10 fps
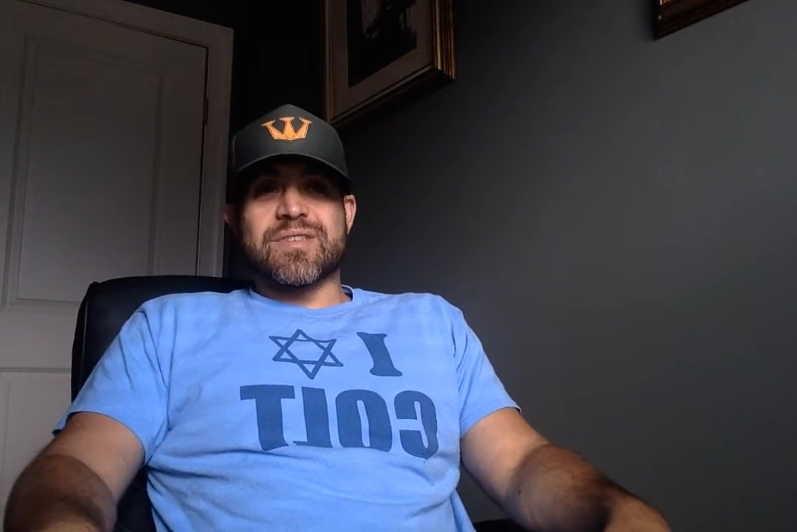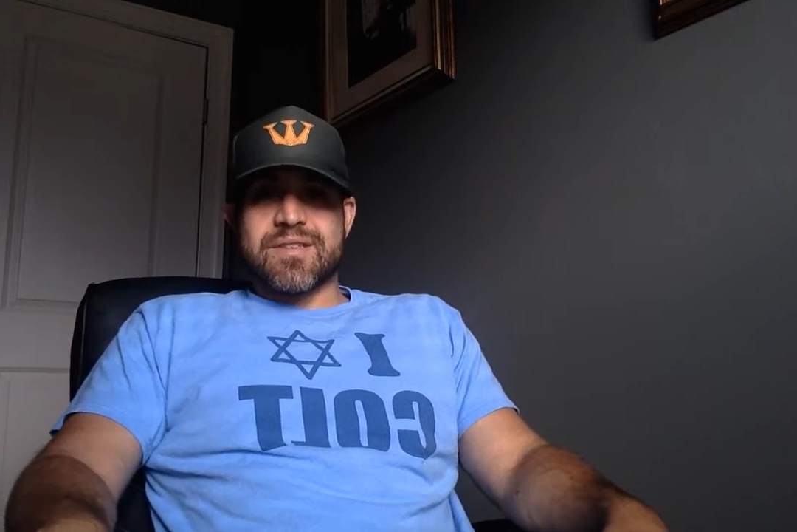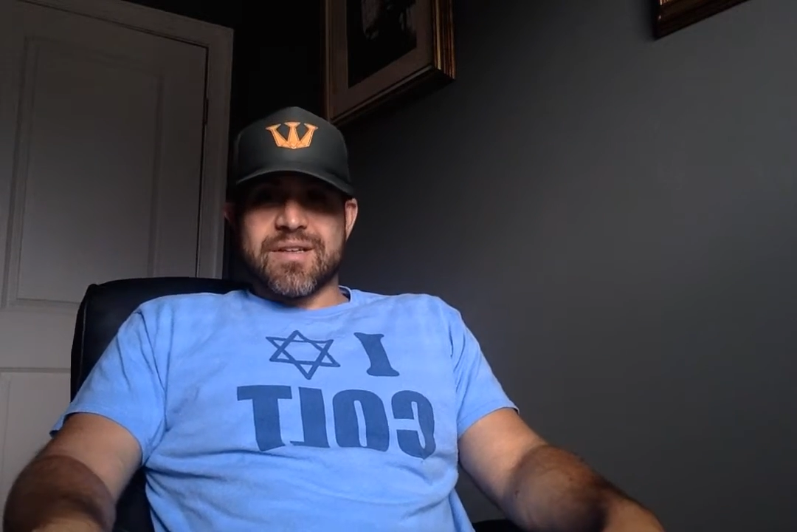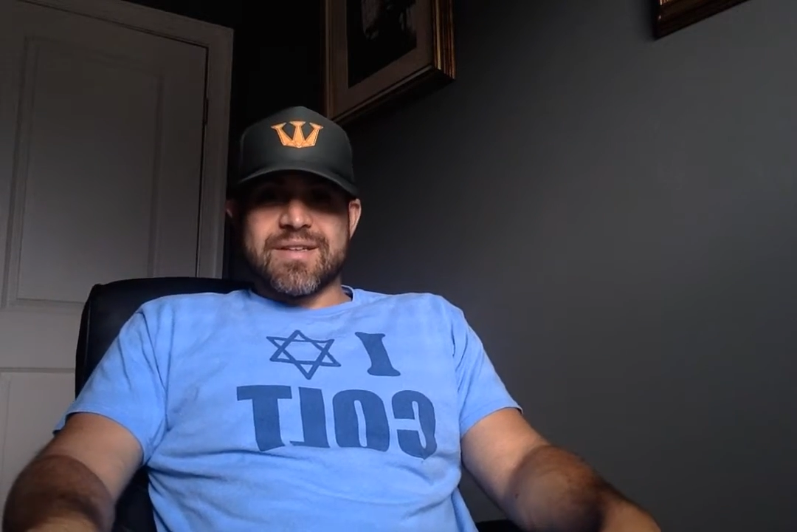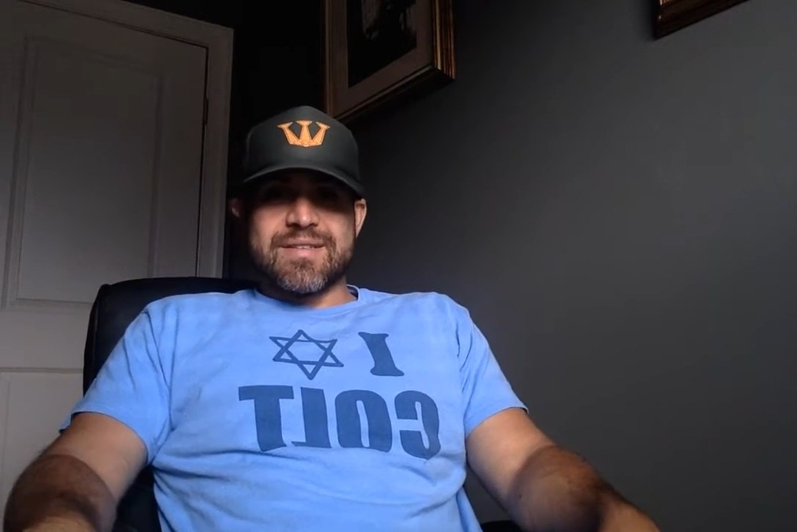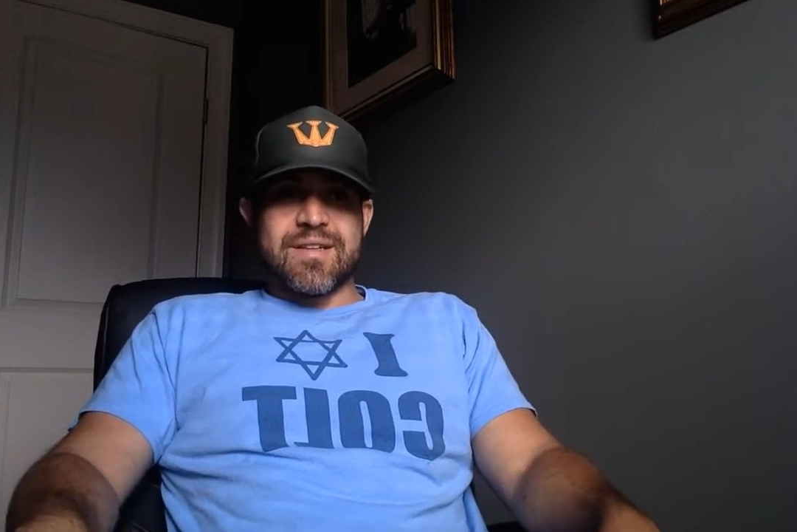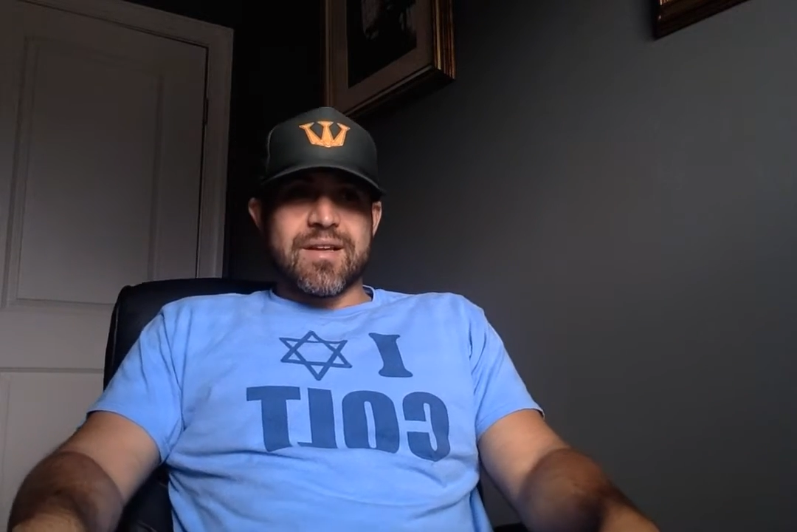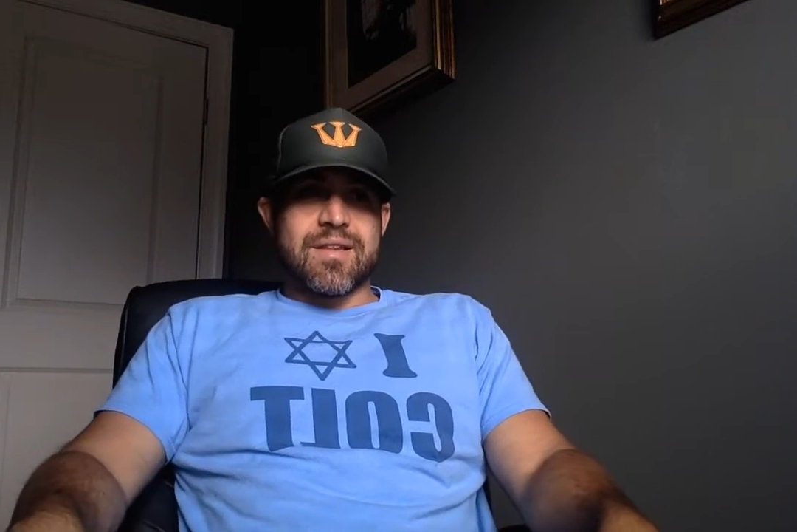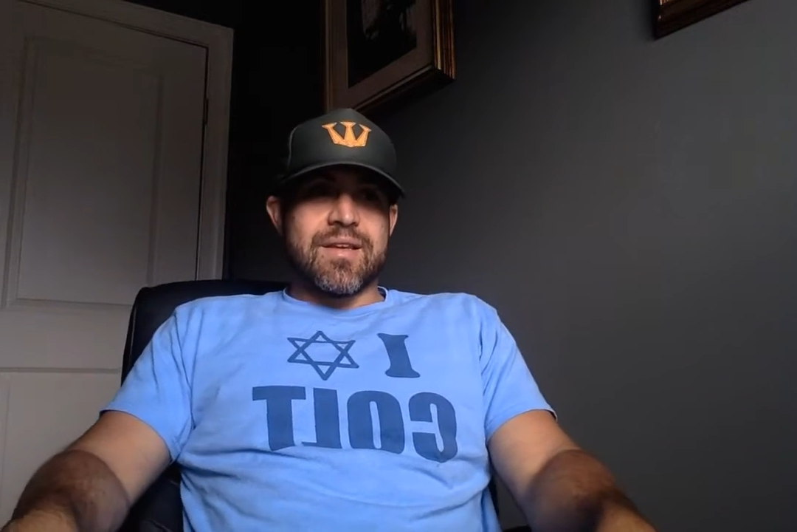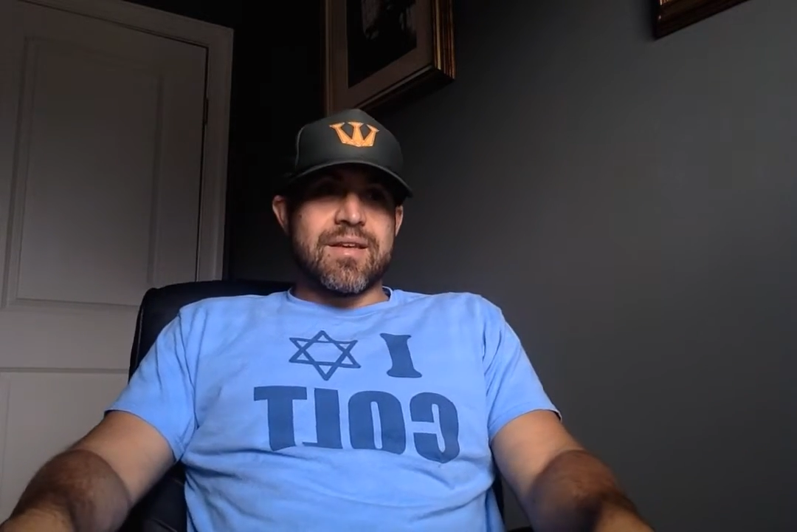Studley
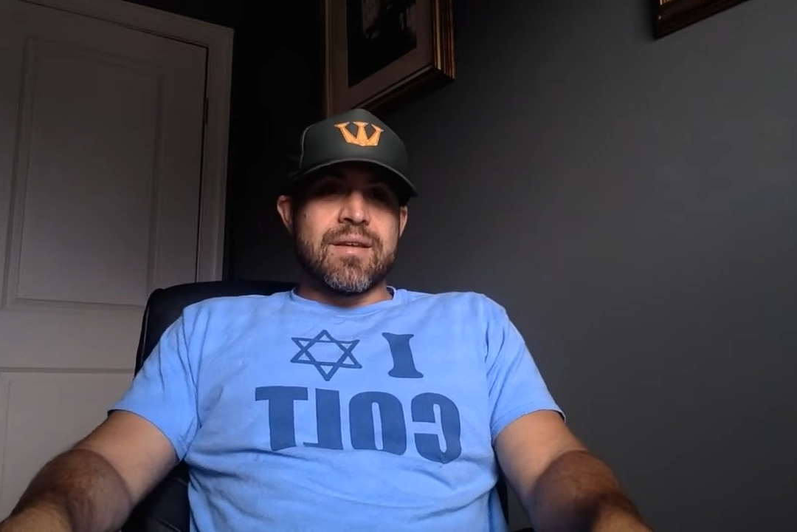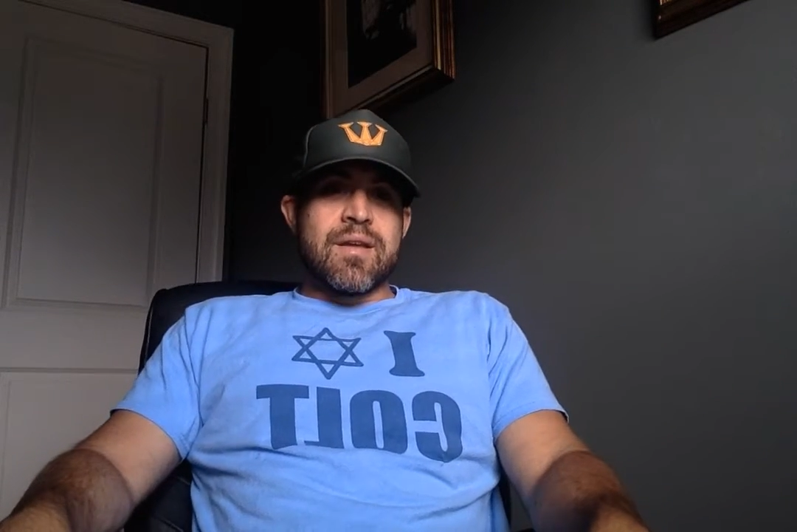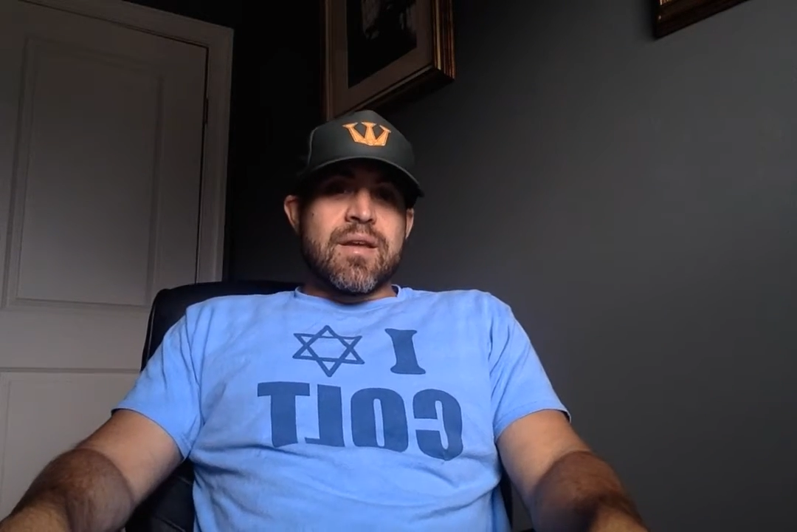Dudley,